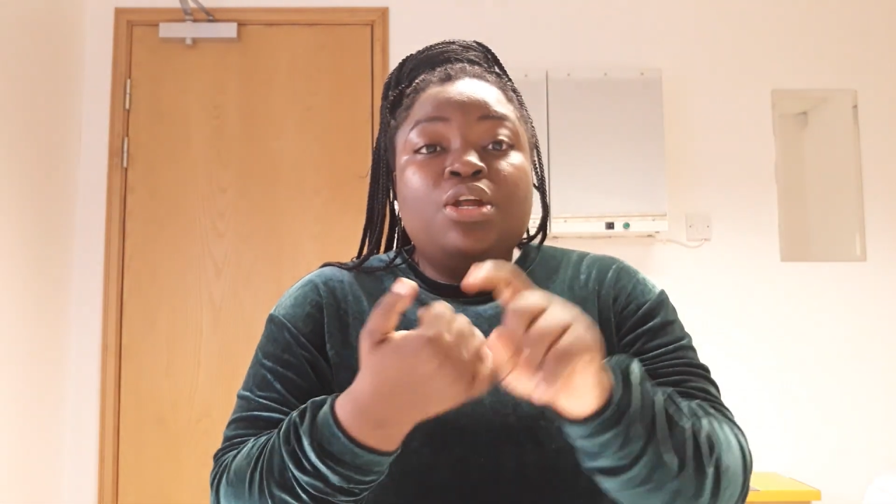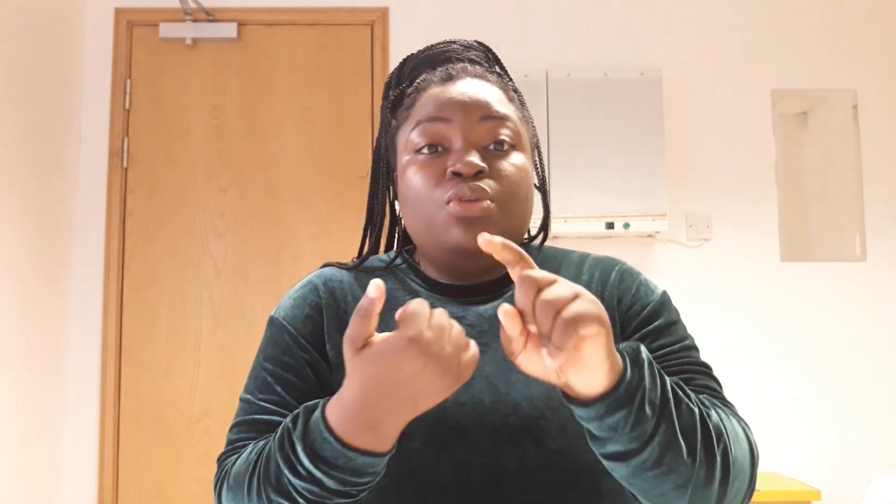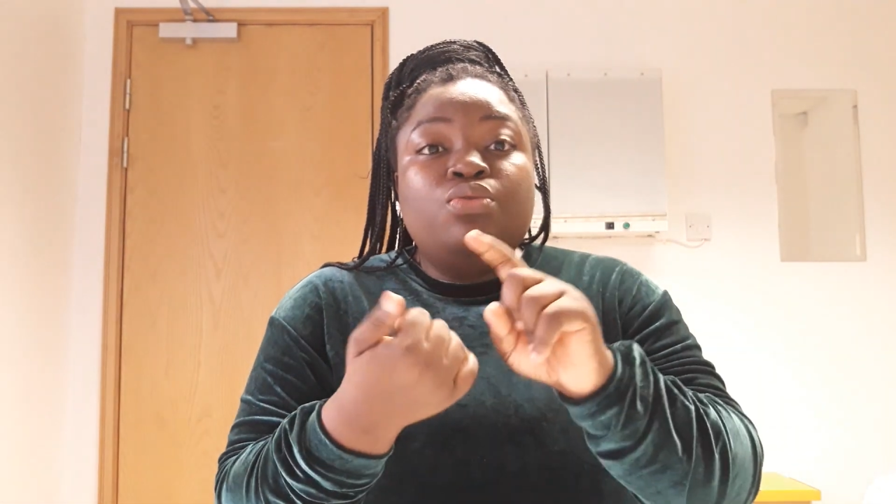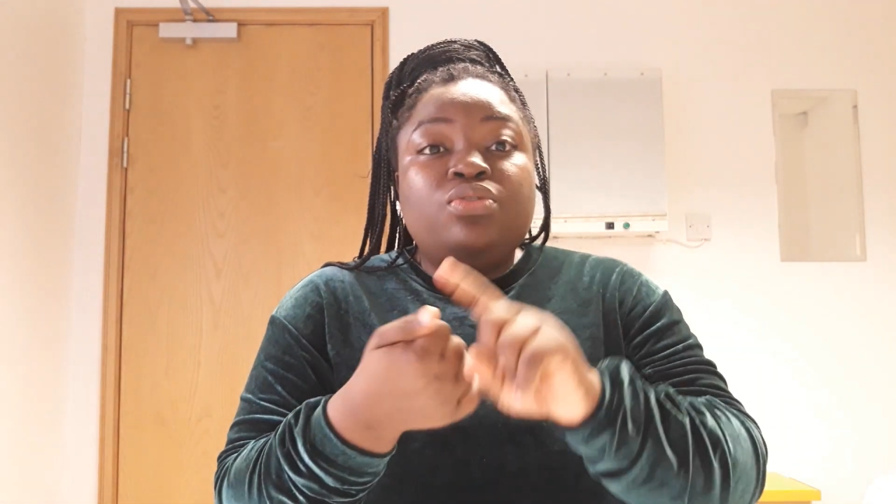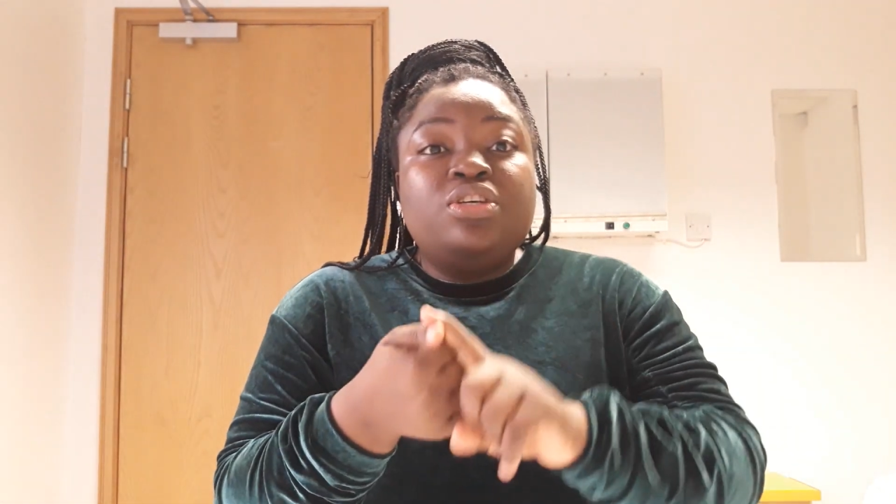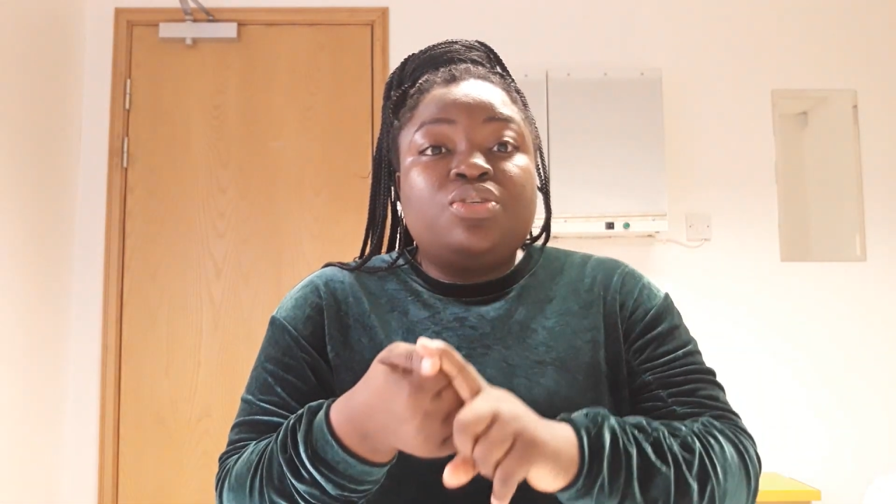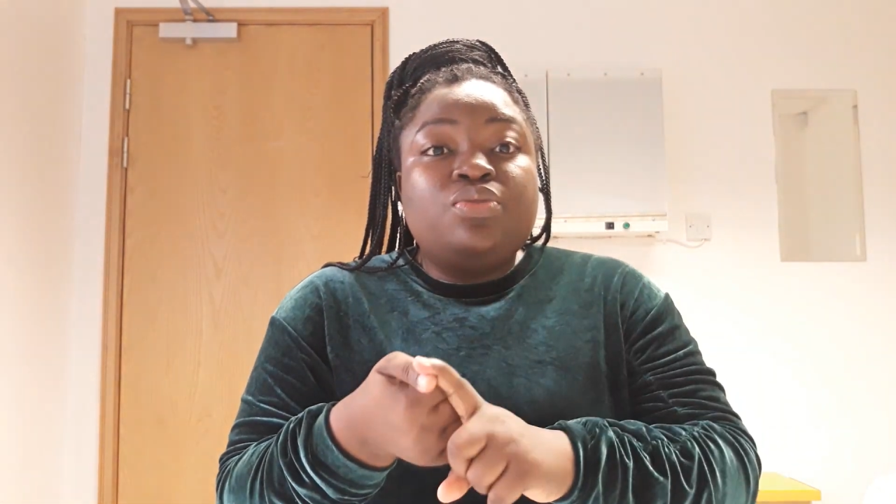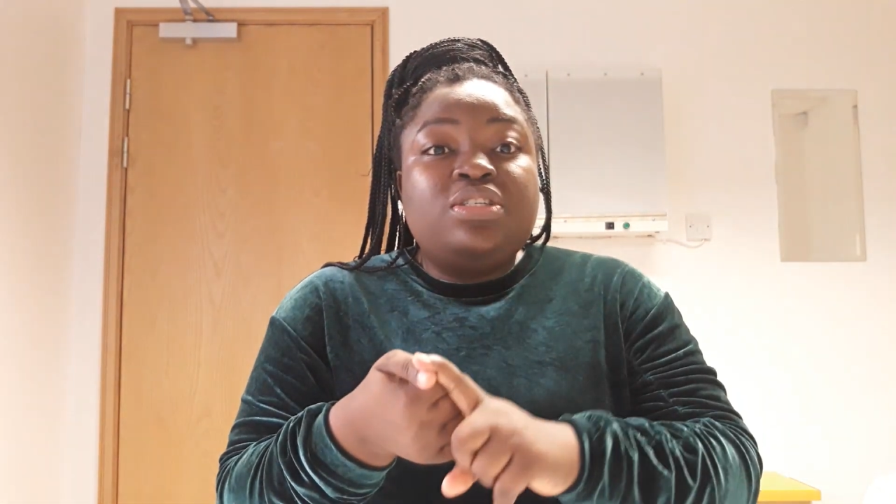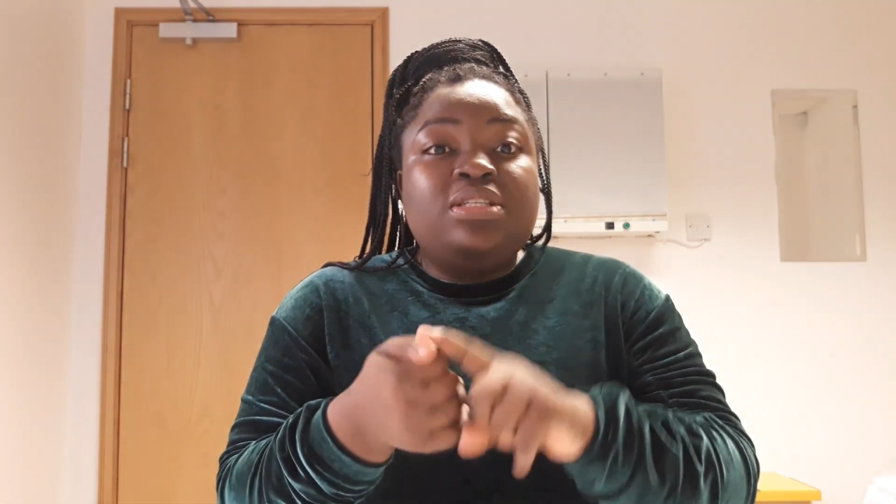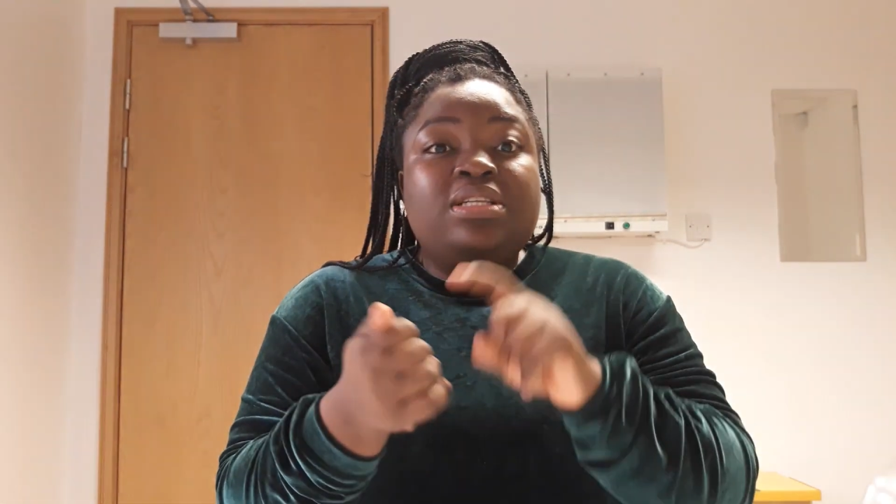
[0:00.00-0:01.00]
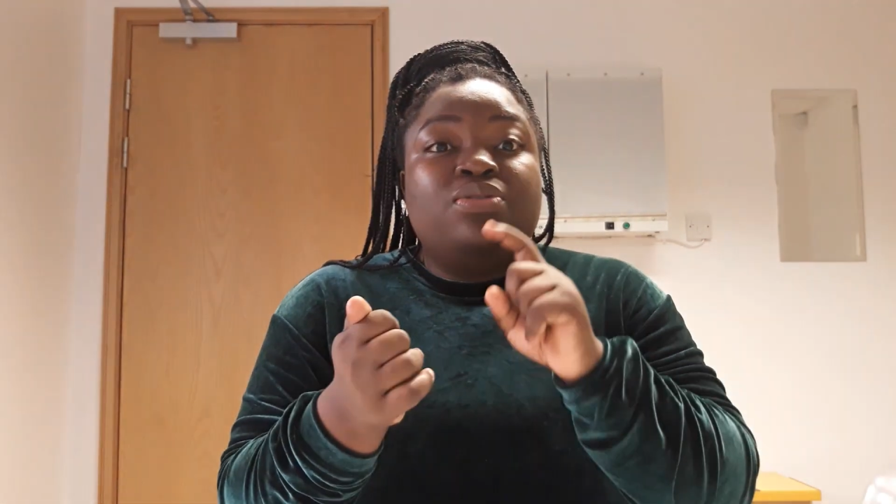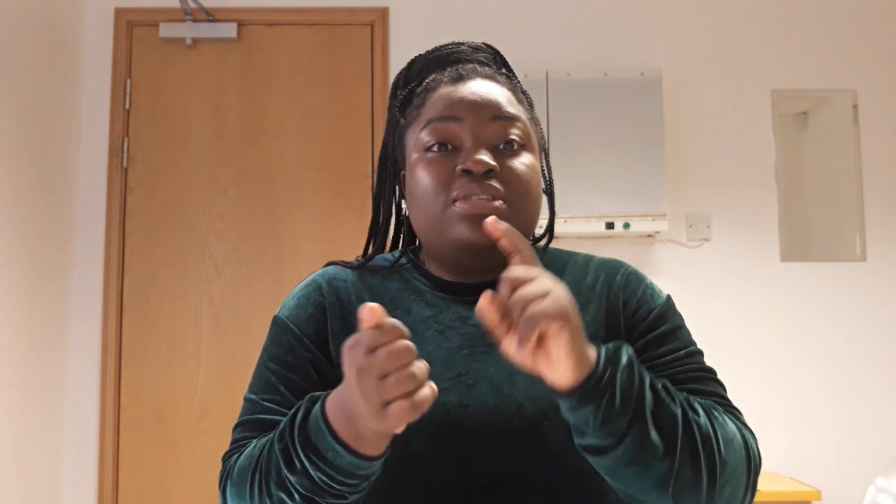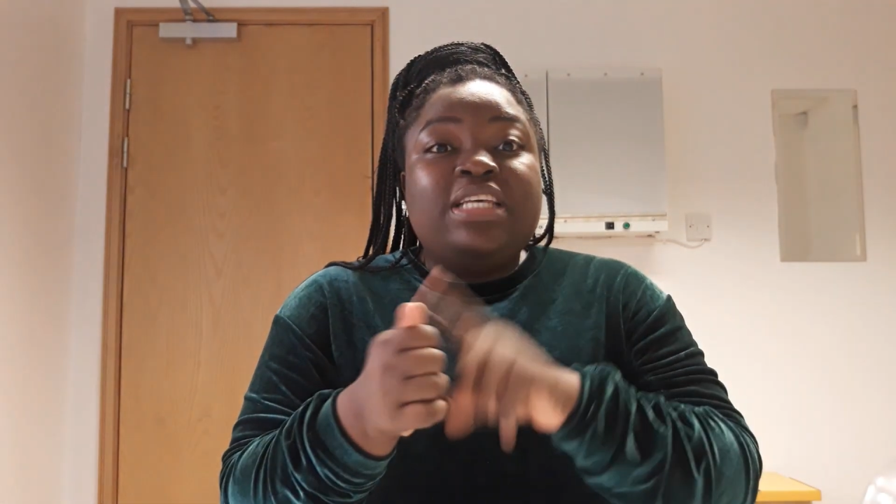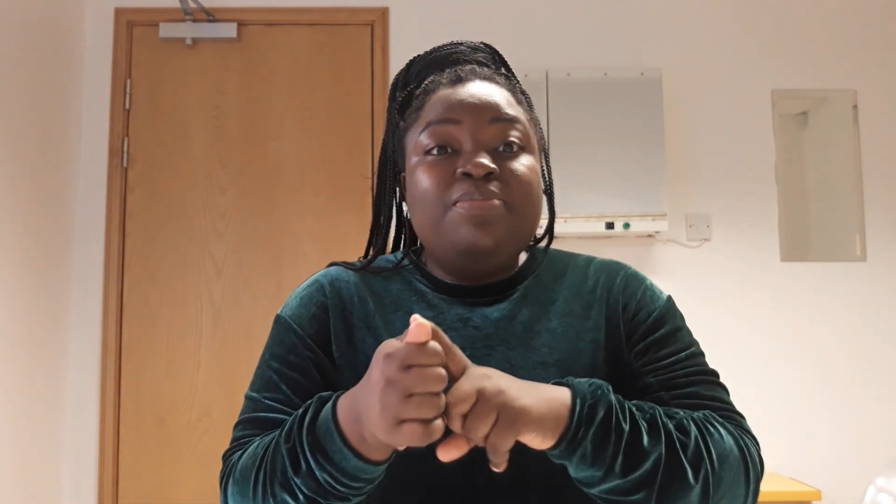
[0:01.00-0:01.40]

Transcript: They'll do the scrutiny. They'll